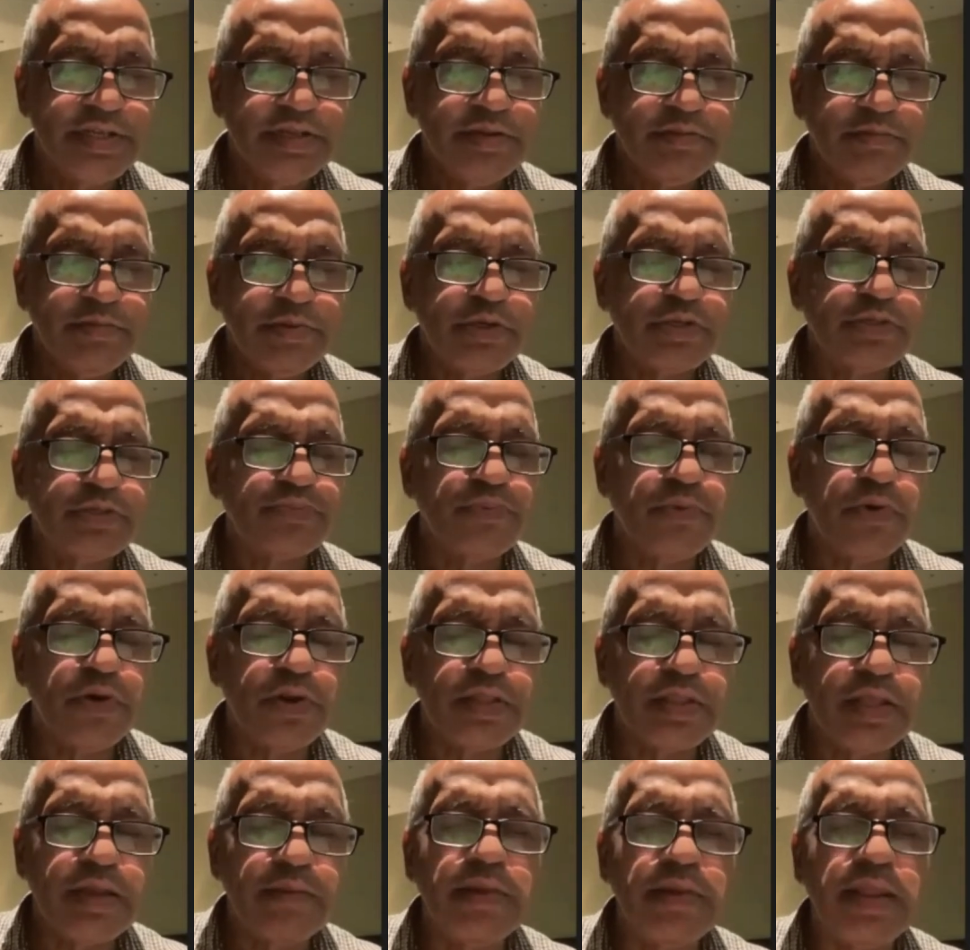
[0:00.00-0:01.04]
because for
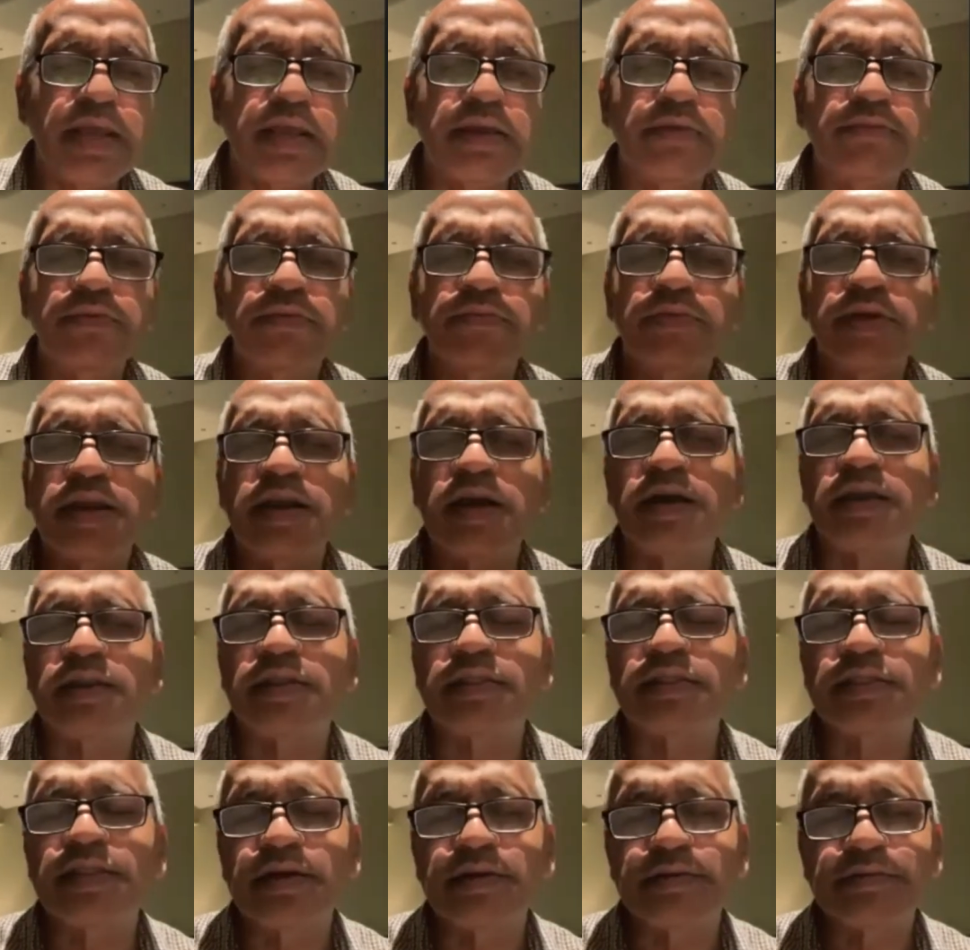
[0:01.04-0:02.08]
them, like
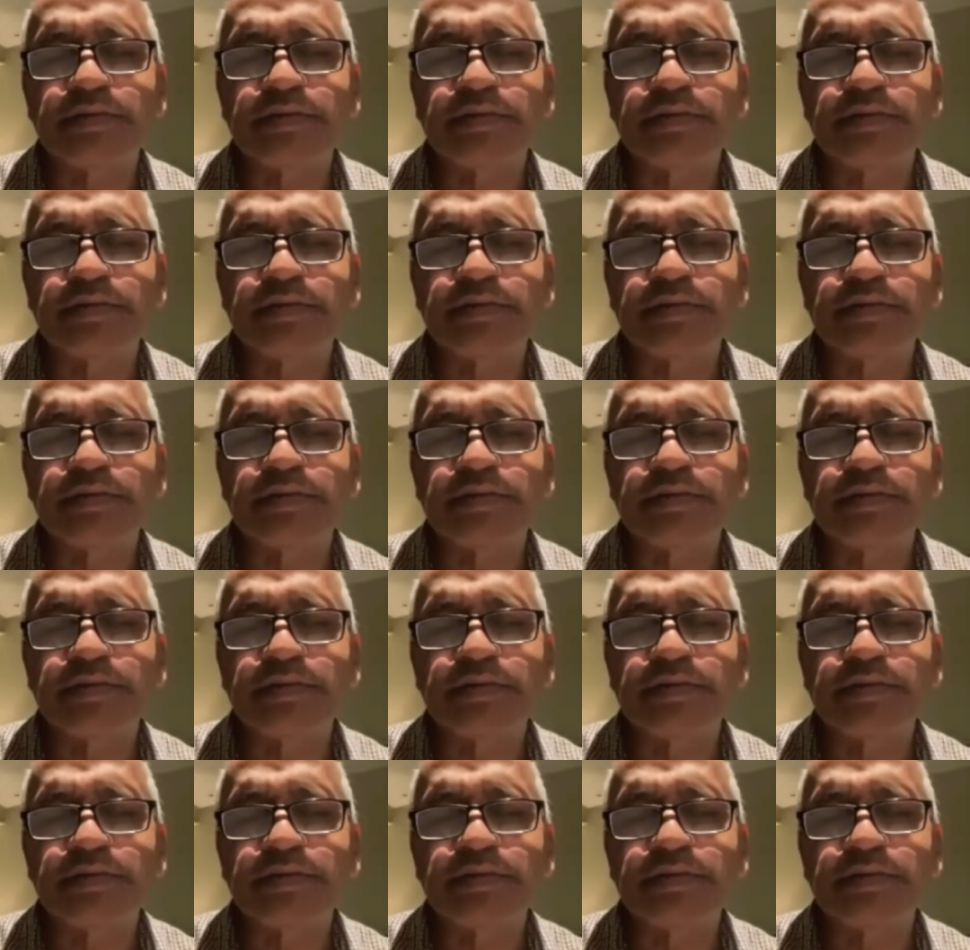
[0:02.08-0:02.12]
Vivekananda,